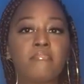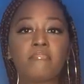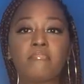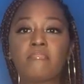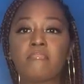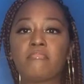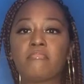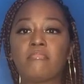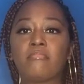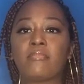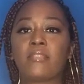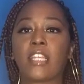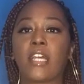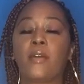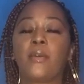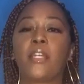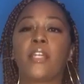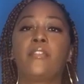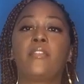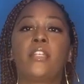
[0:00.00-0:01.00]
10, I
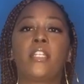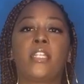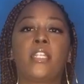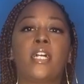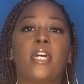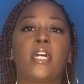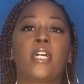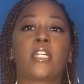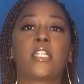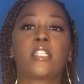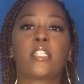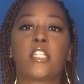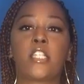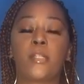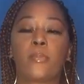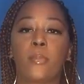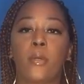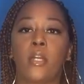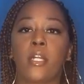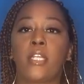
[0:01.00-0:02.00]
would give it a 9 because
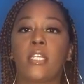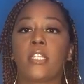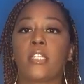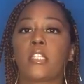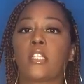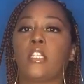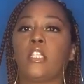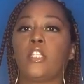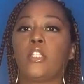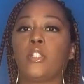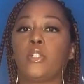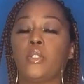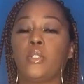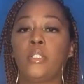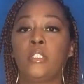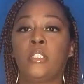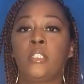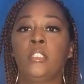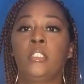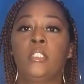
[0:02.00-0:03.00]
this part is a little
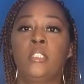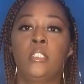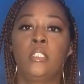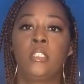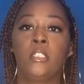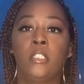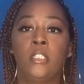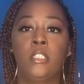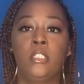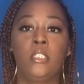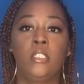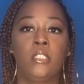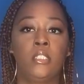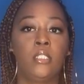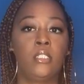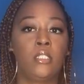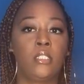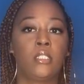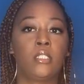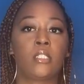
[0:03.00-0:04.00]

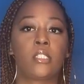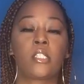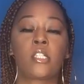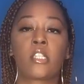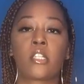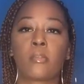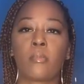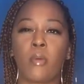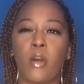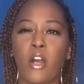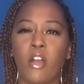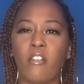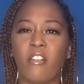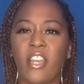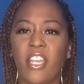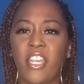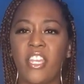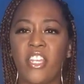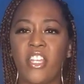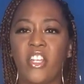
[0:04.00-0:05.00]
small
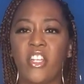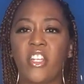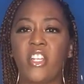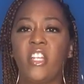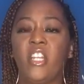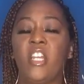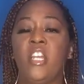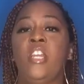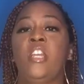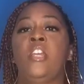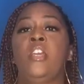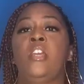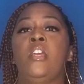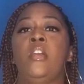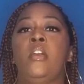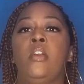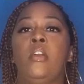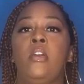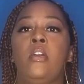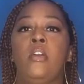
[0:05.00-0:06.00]
right here.
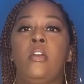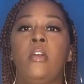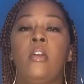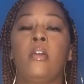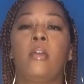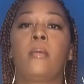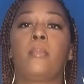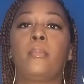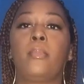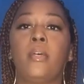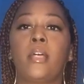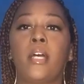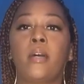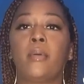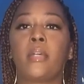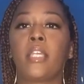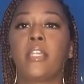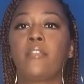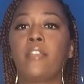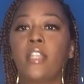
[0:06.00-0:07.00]
But I
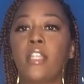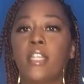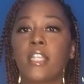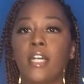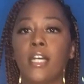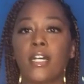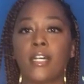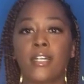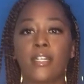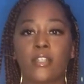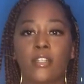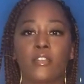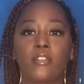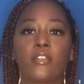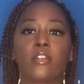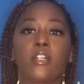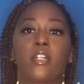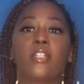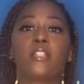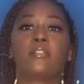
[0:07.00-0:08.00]
would give it a 9
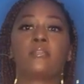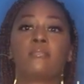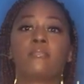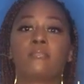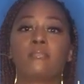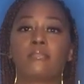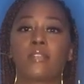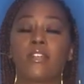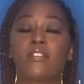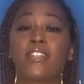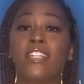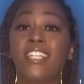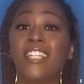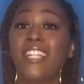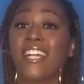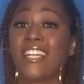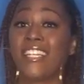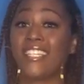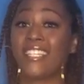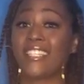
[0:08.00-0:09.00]
overall. I really
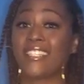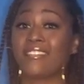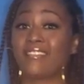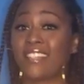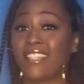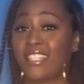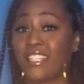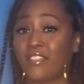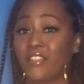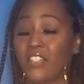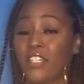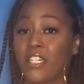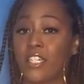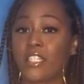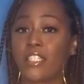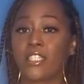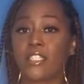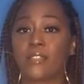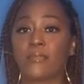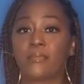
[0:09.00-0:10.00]
like it. I love the
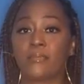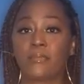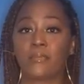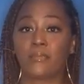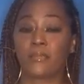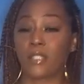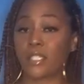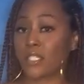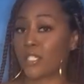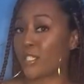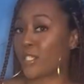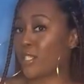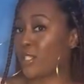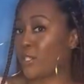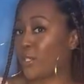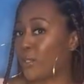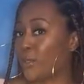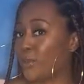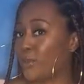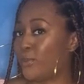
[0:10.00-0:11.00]
color. It's
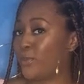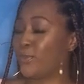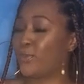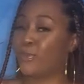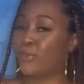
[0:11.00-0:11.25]
cute.